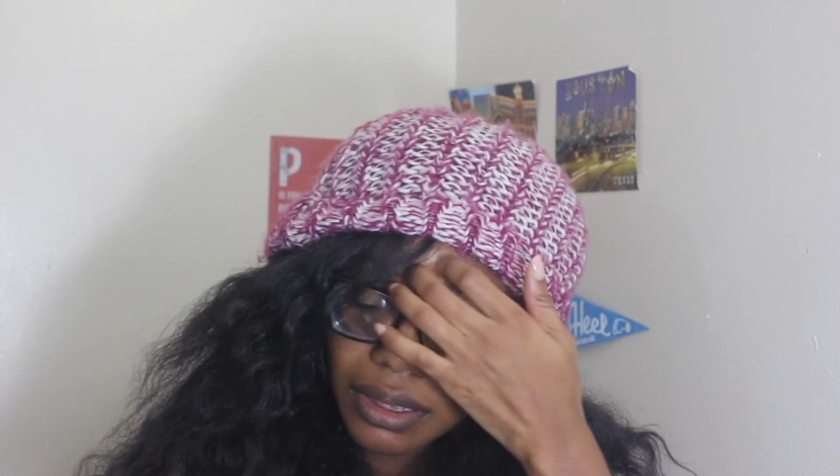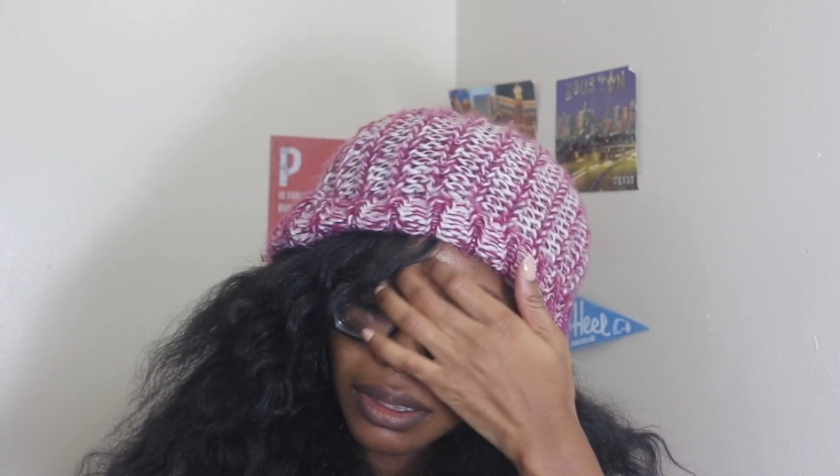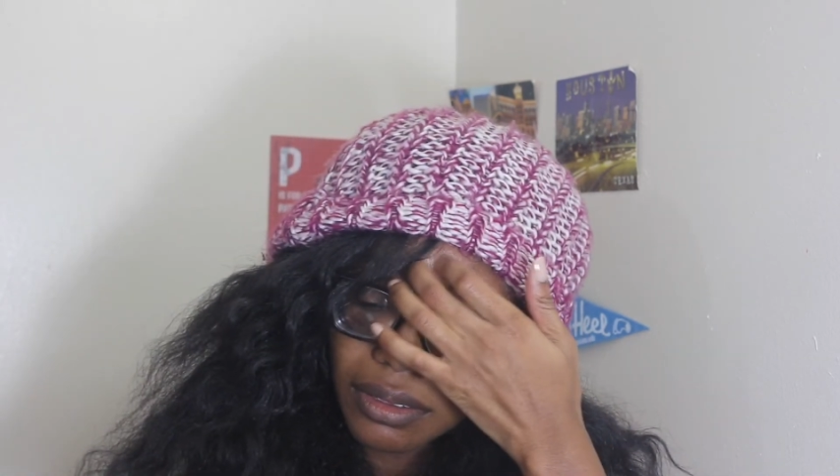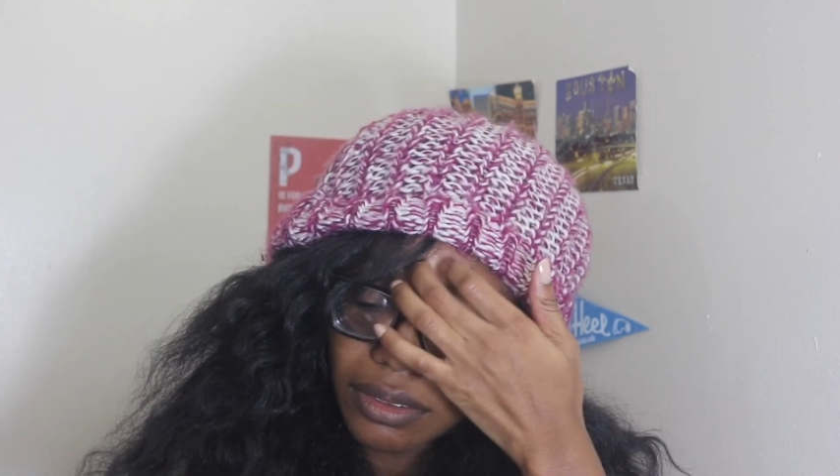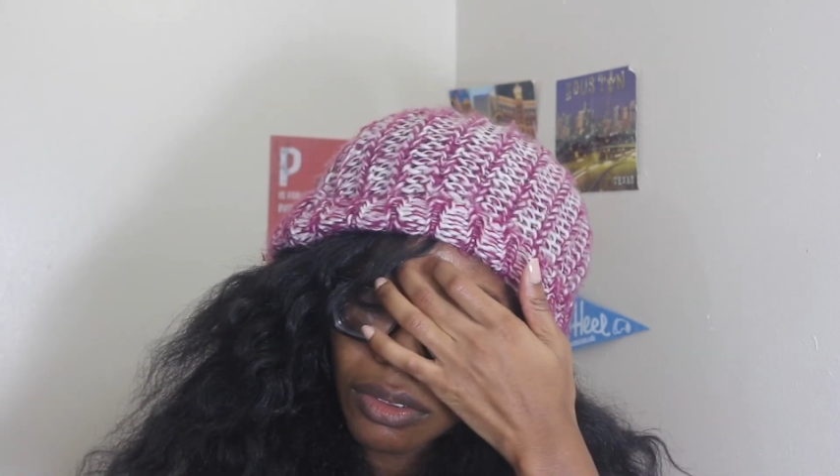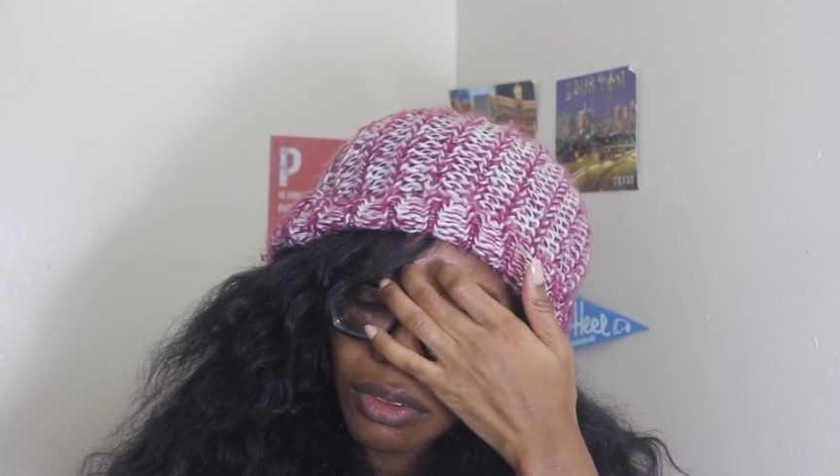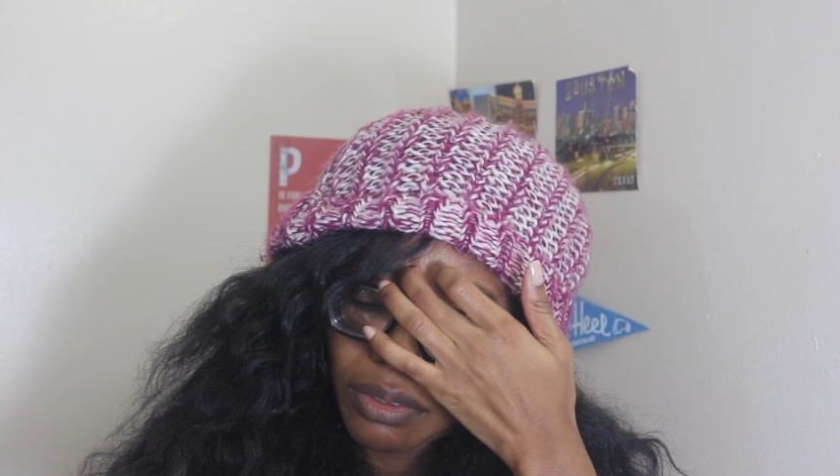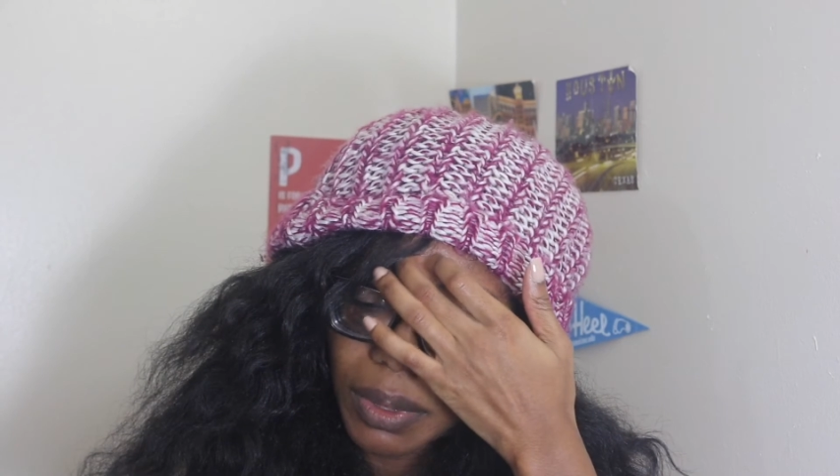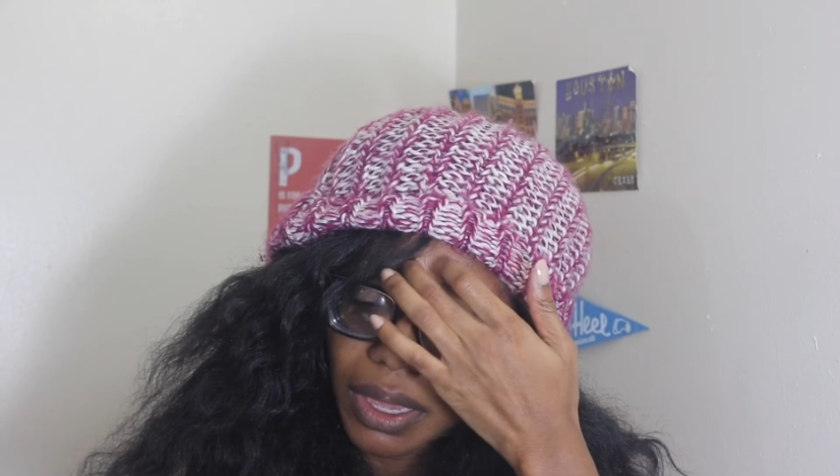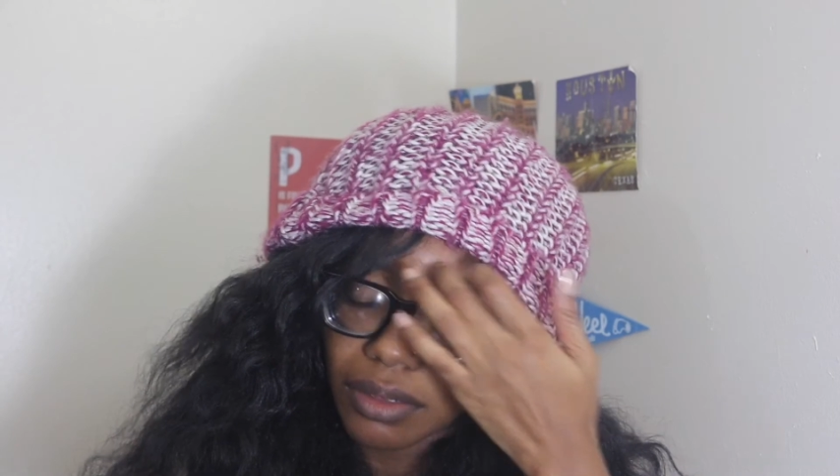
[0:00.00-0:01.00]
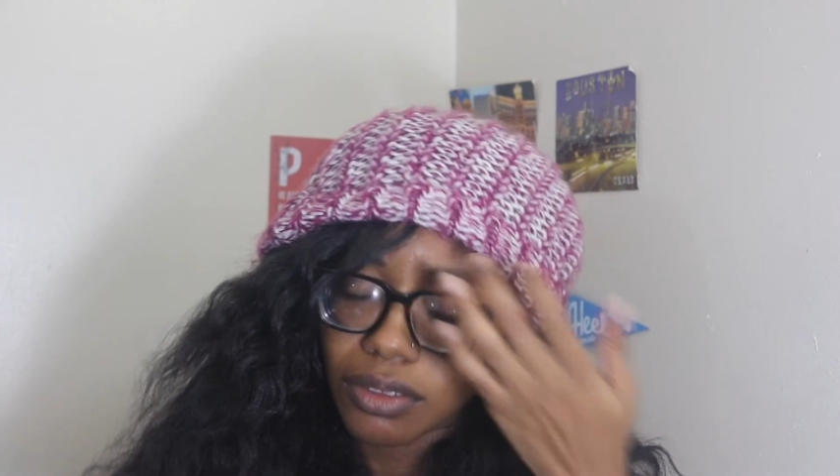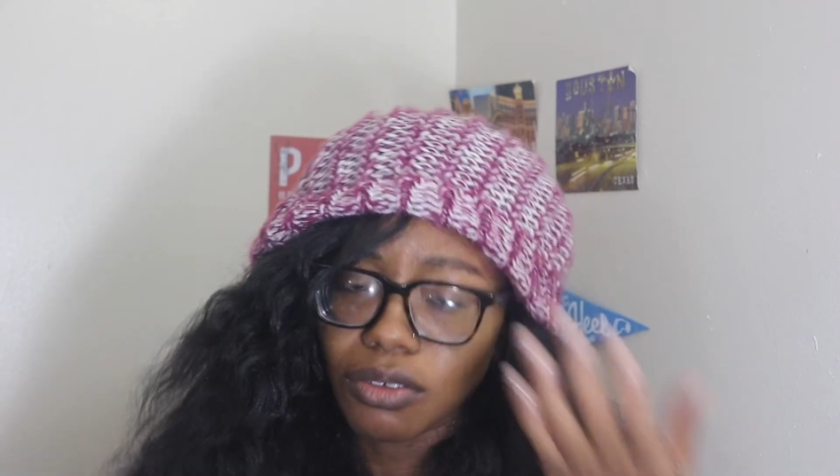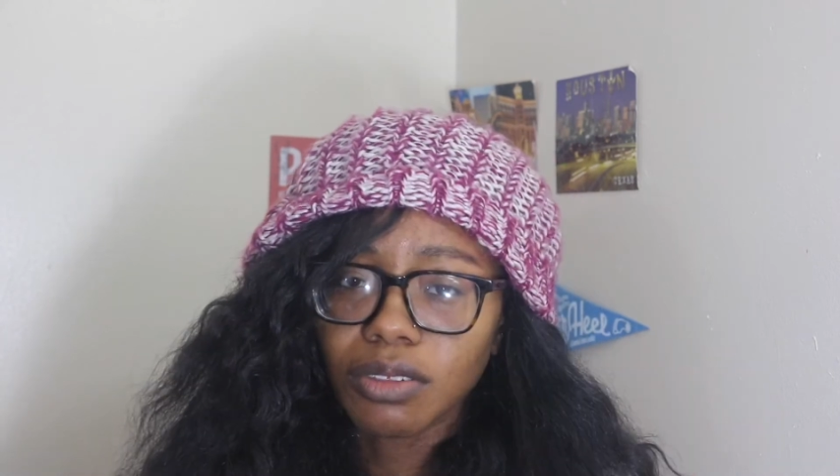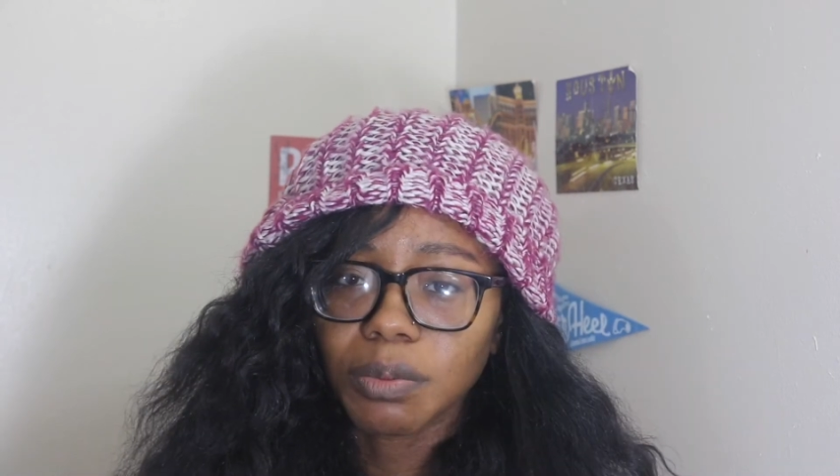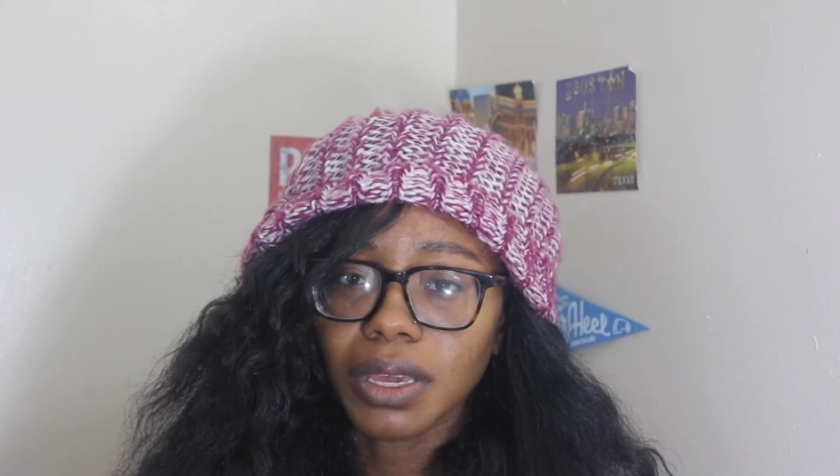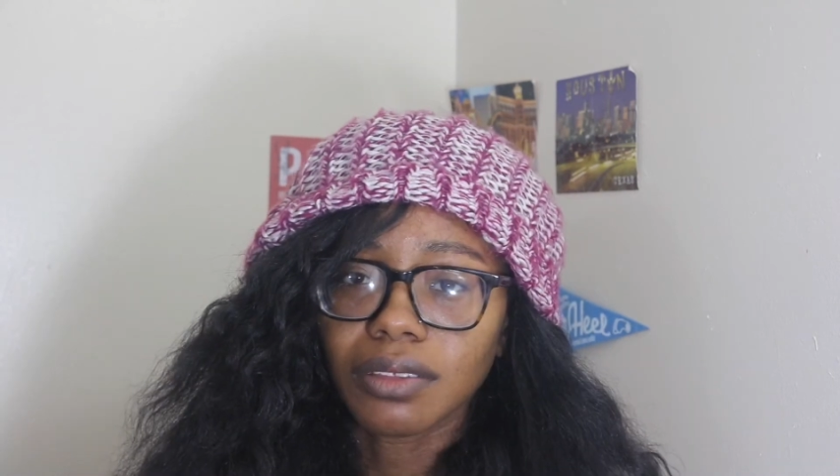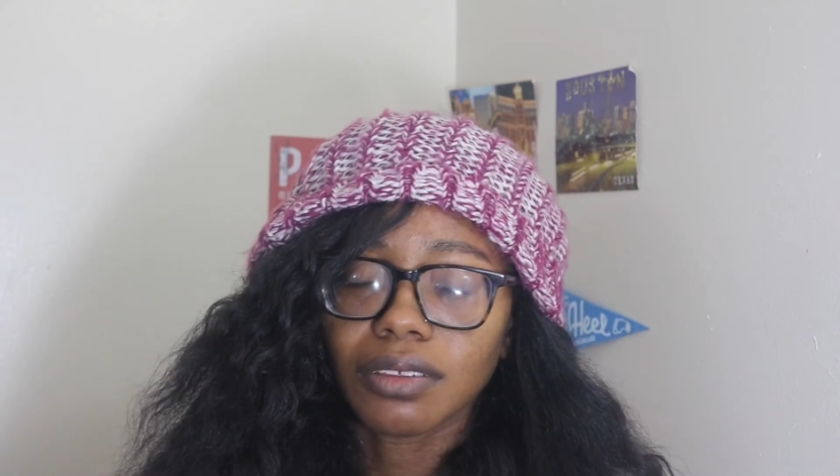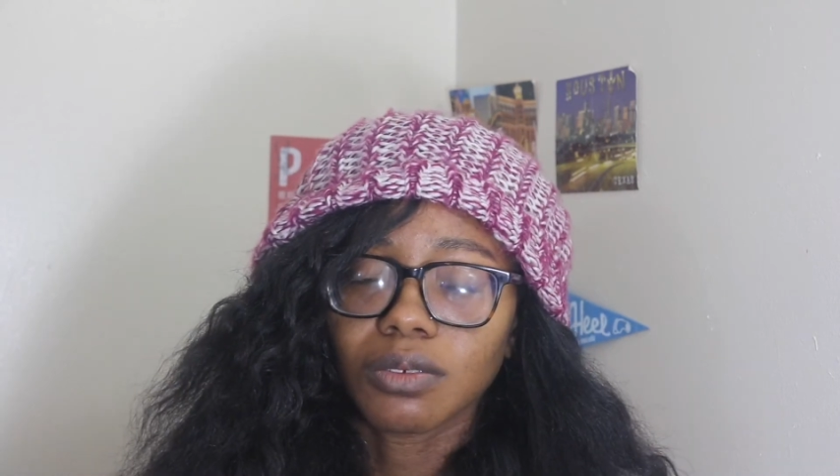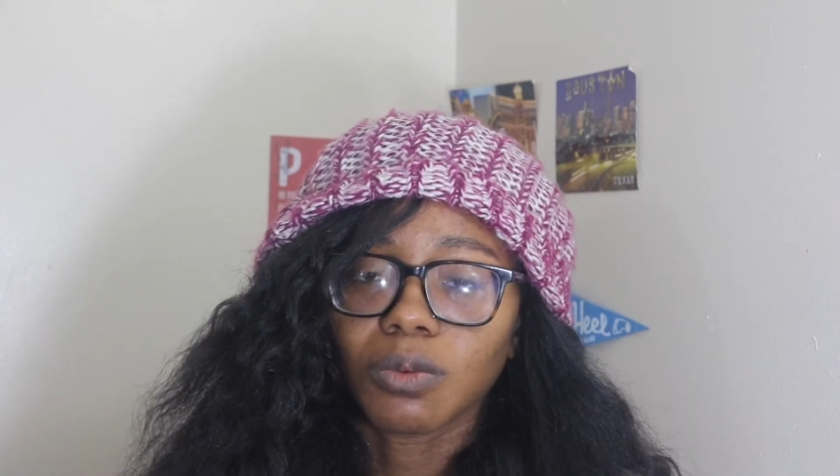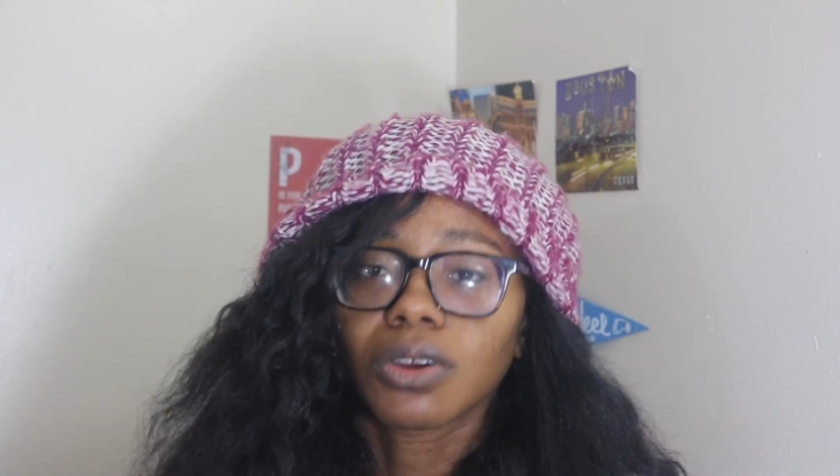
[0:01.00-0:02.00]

because it's USPS, and USPS doesn't